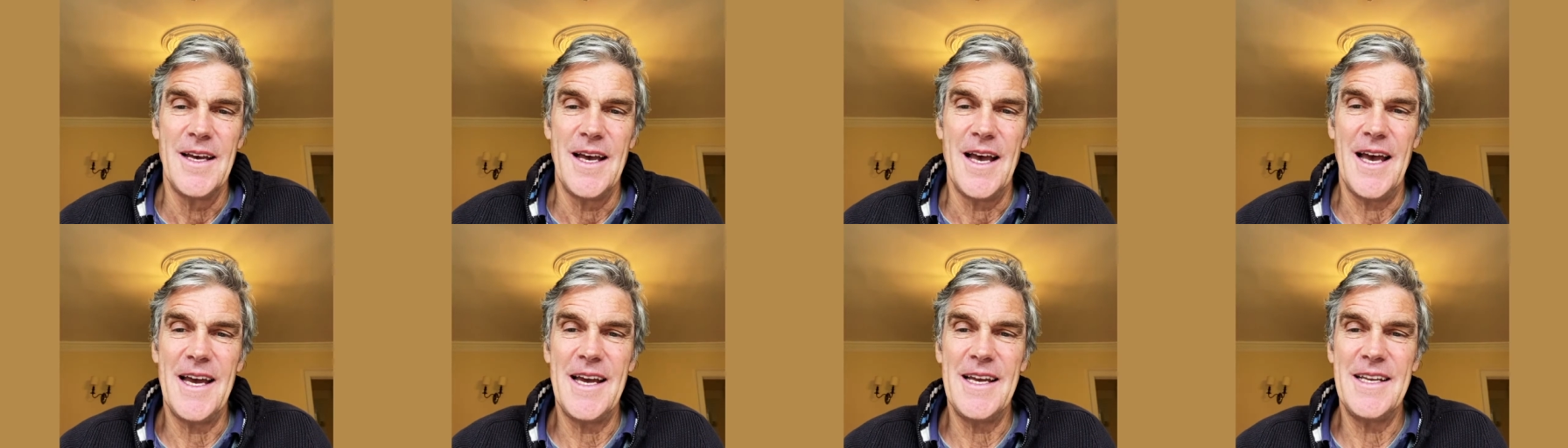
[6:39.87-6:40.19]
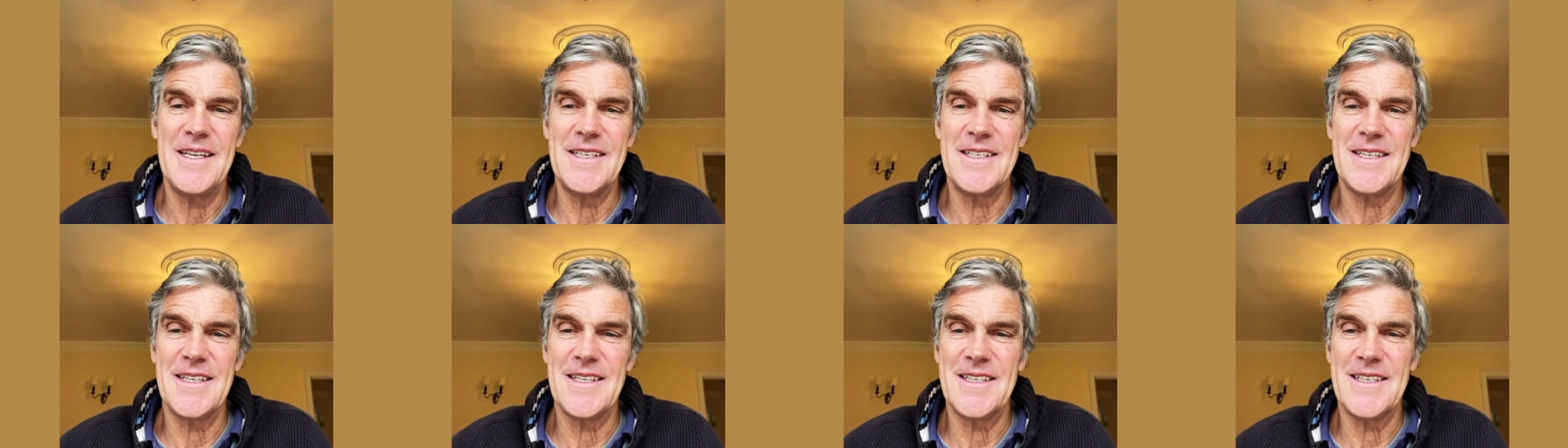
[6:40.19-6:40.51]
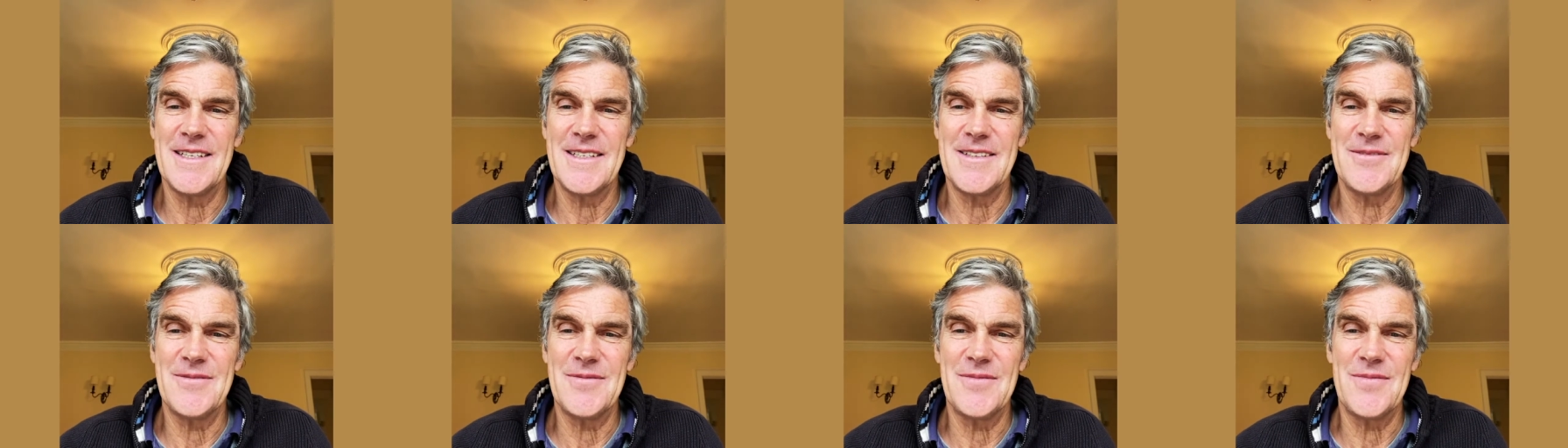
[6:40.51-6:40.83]
And
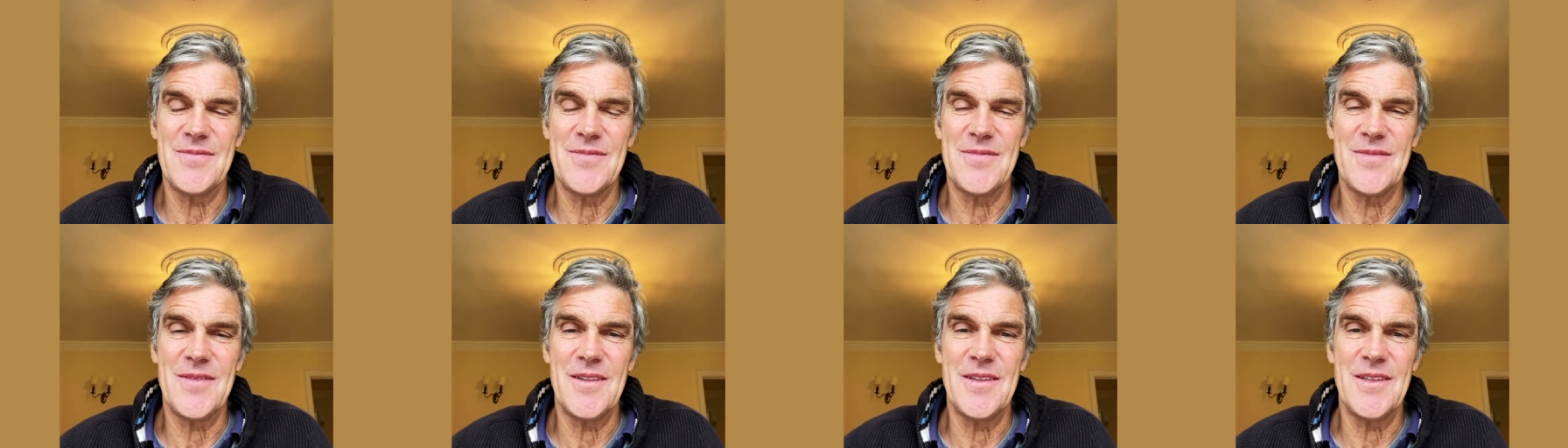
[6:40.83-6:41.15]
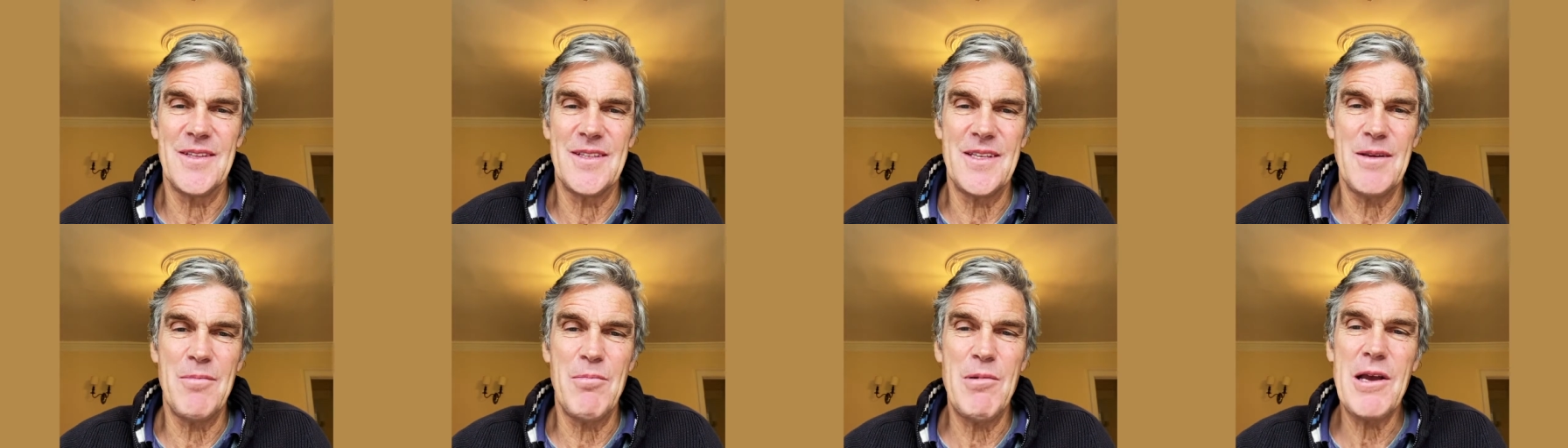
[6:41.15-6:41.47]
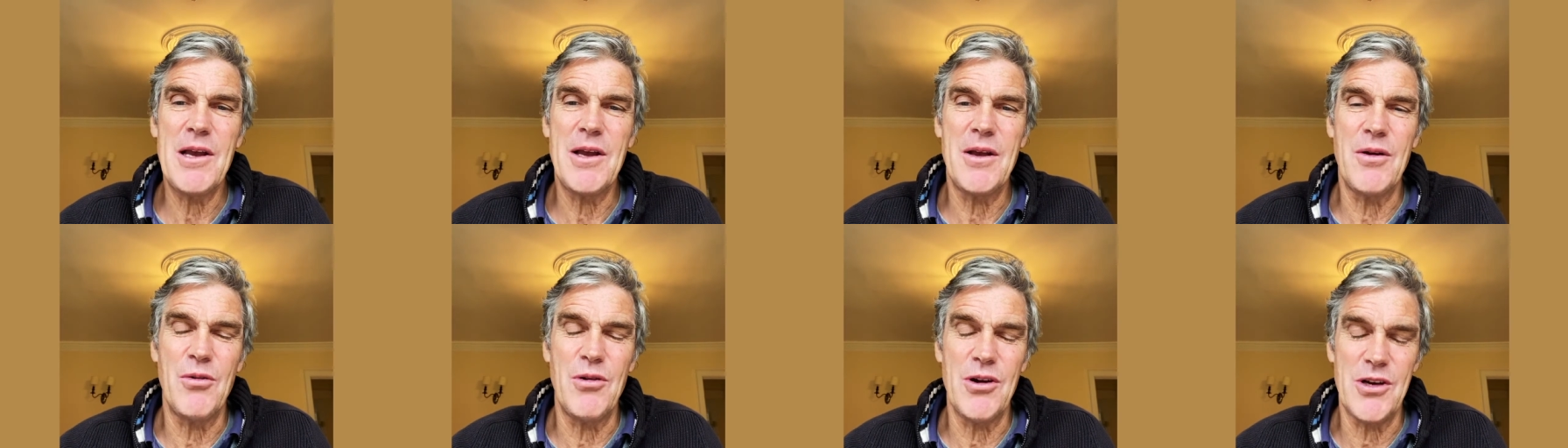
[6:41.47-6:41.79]
the
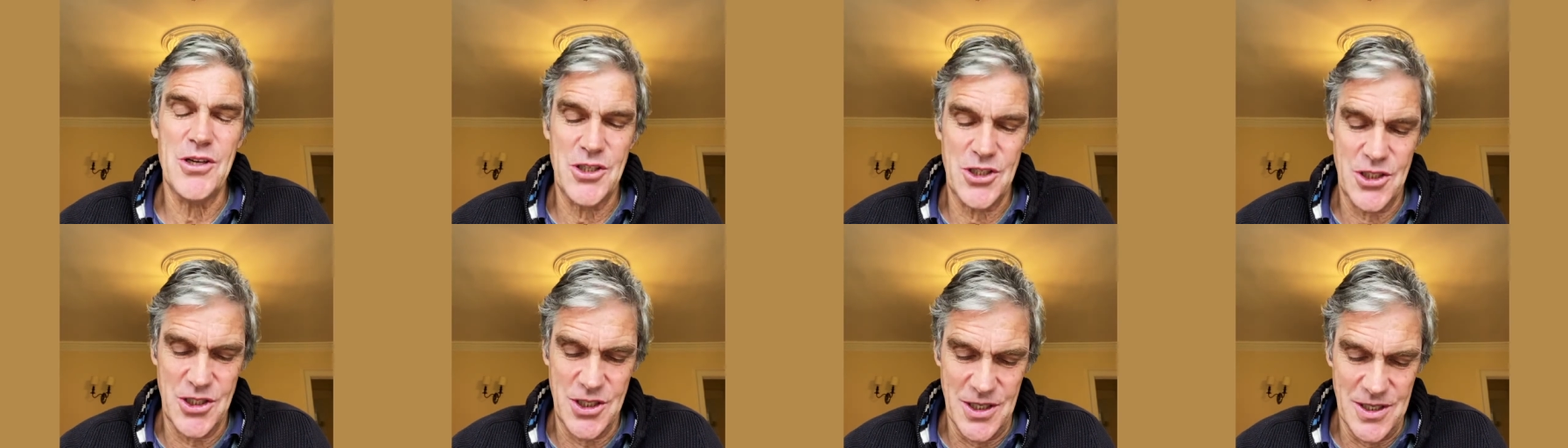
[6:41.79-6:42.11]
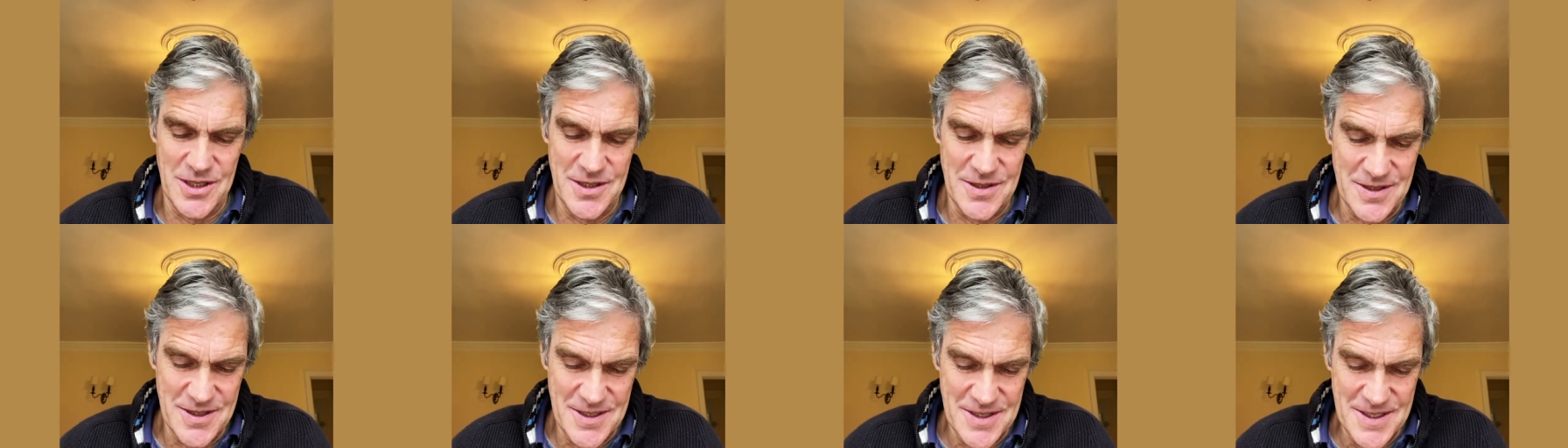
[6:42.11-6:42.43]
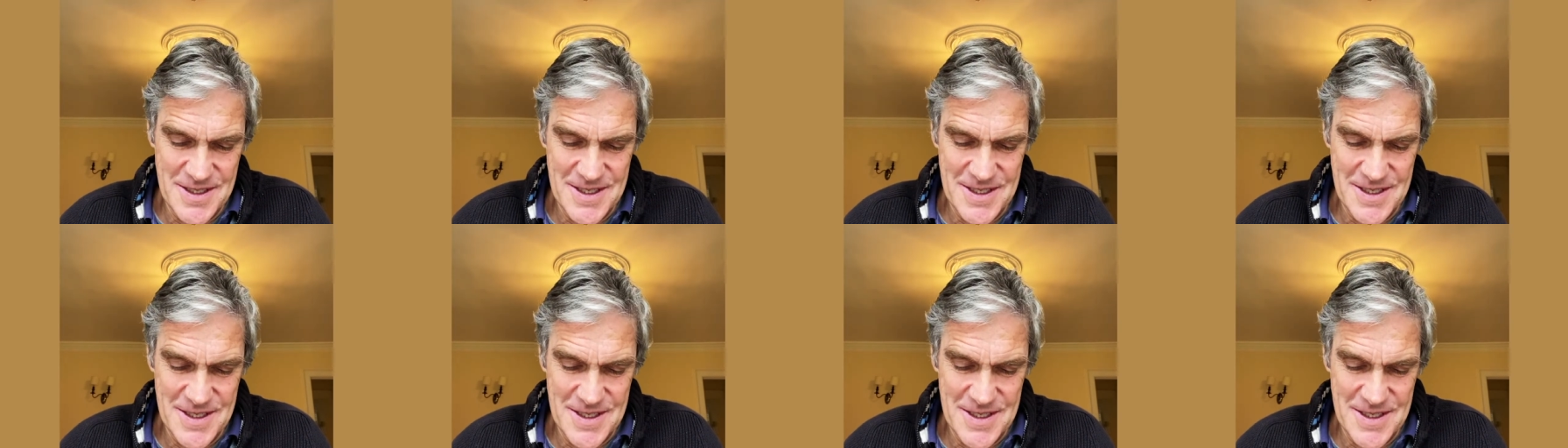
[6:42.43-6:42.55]
big question,